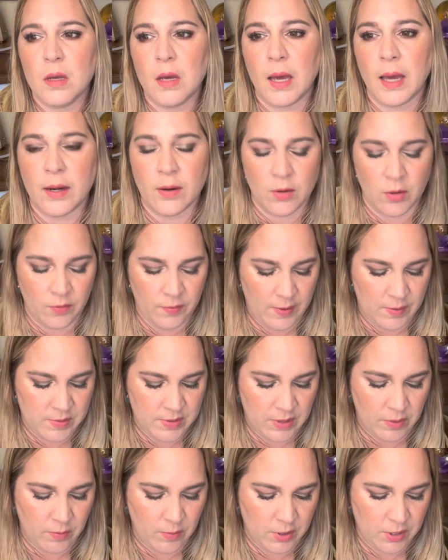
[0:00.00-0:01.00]
don't know if I was
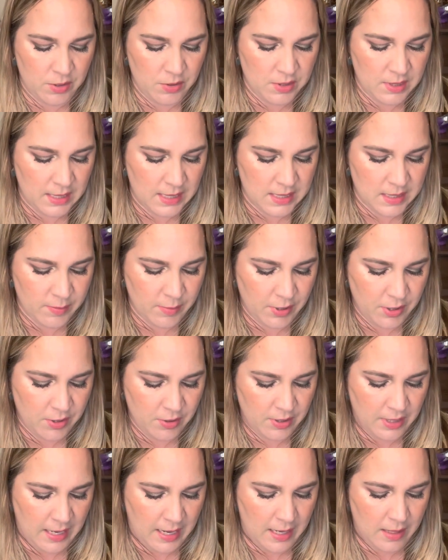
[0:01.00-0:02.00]
at 1 use last month
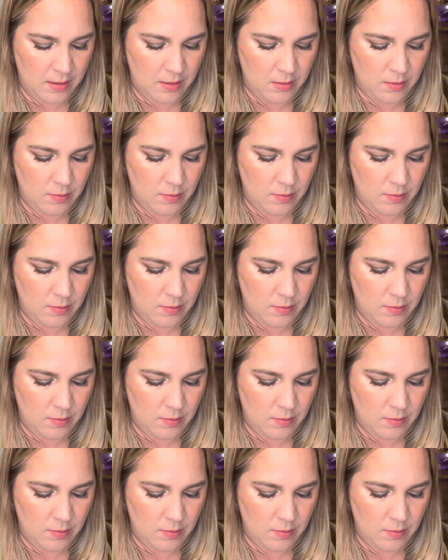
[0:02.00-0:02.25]
or not.